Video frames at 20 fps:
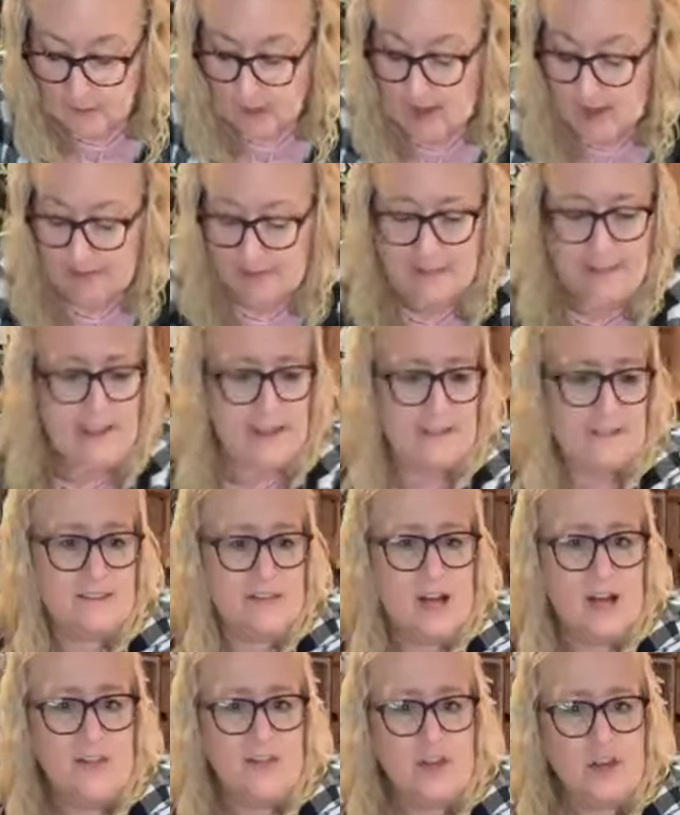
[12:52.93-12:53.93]
Well, I think I
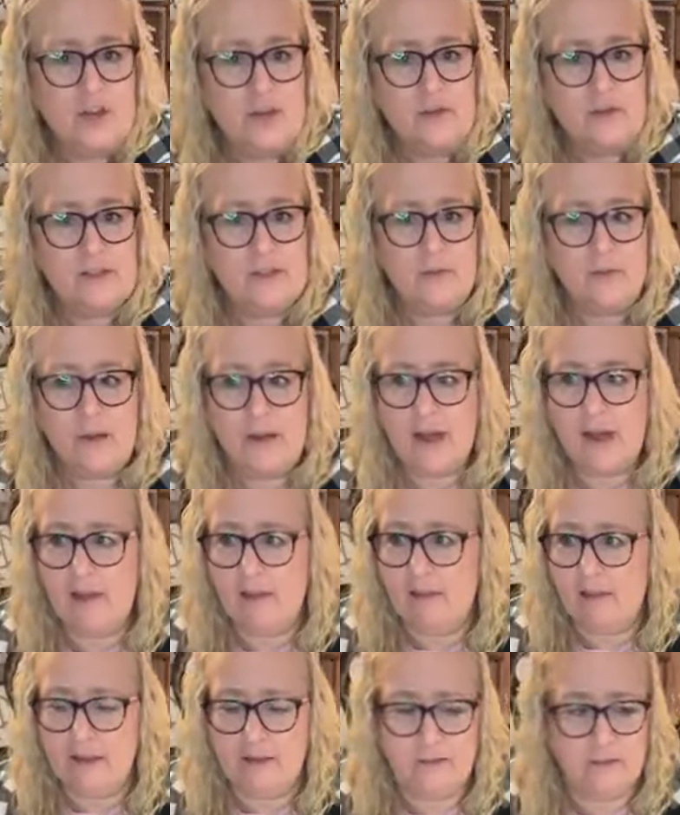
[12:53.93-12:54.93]
saw in the news that we
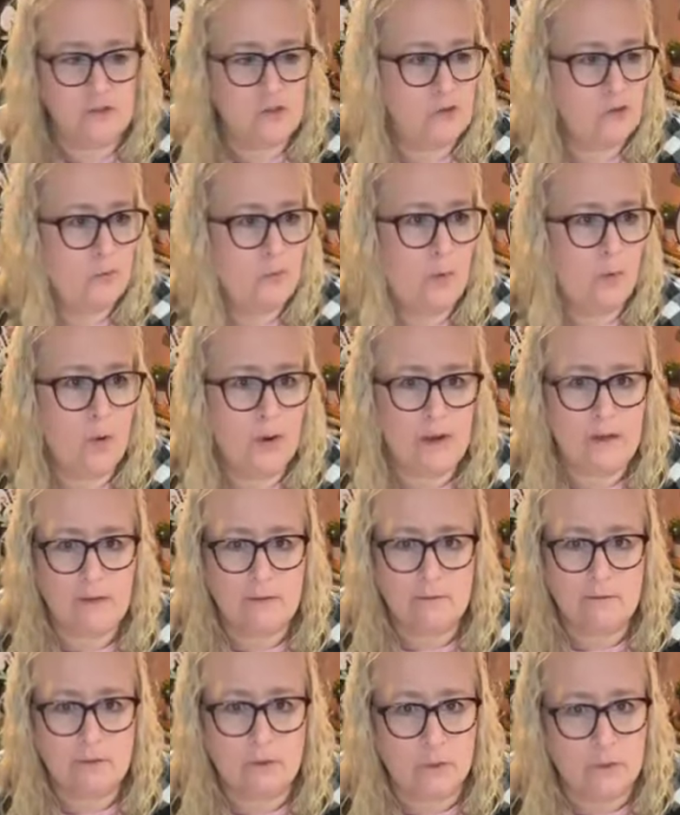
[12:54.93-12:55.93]
got like
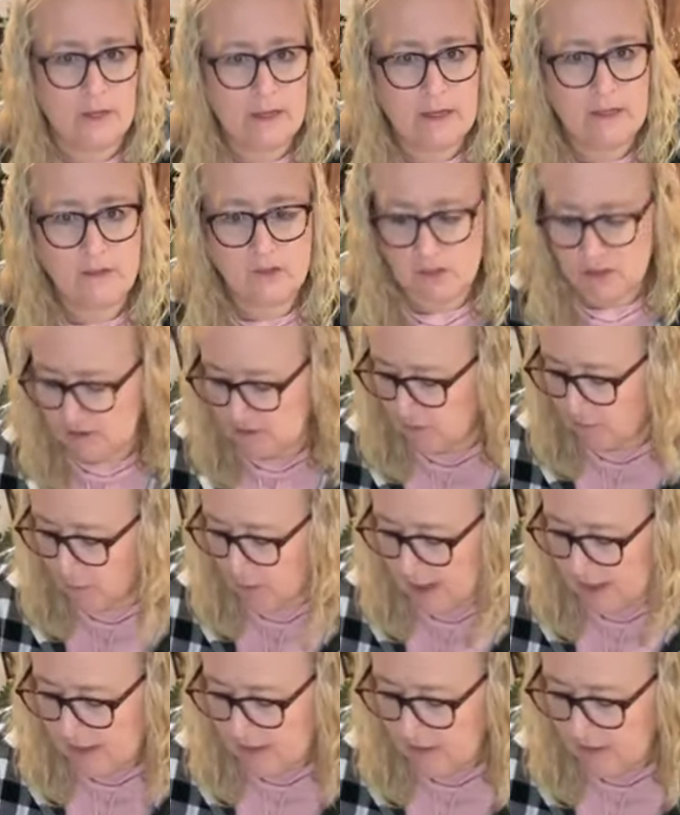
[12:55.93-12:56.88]
2.3 inches of